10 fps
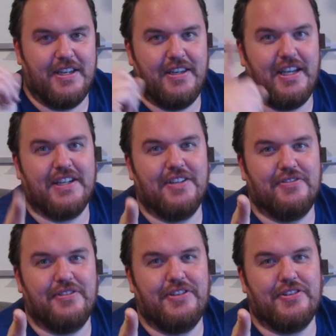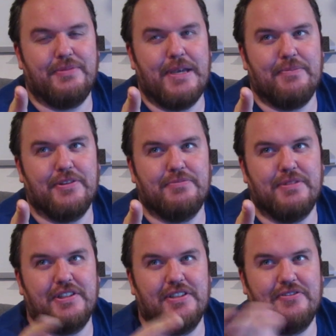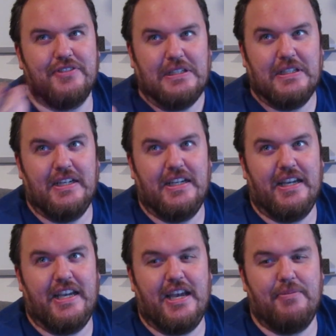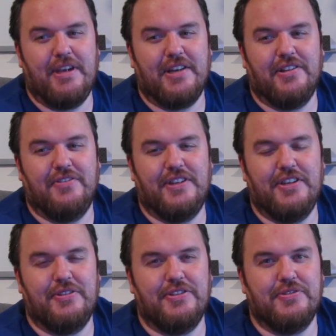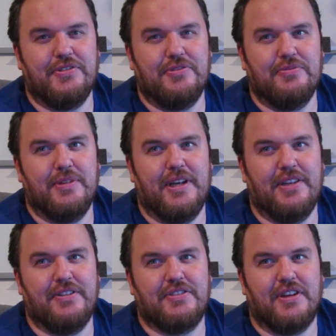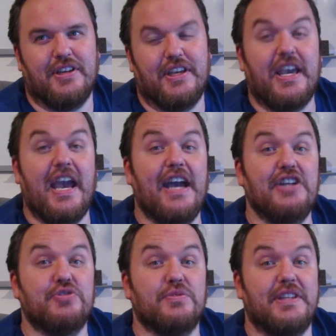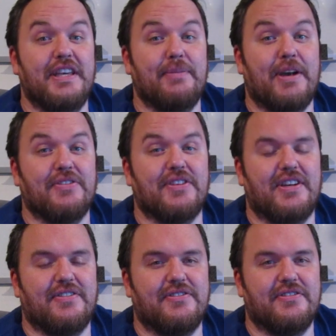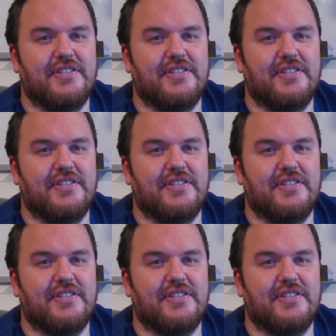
Not good for research papers, but good for, hey, I'm making a little video on YouTube and just talking casually about stuff.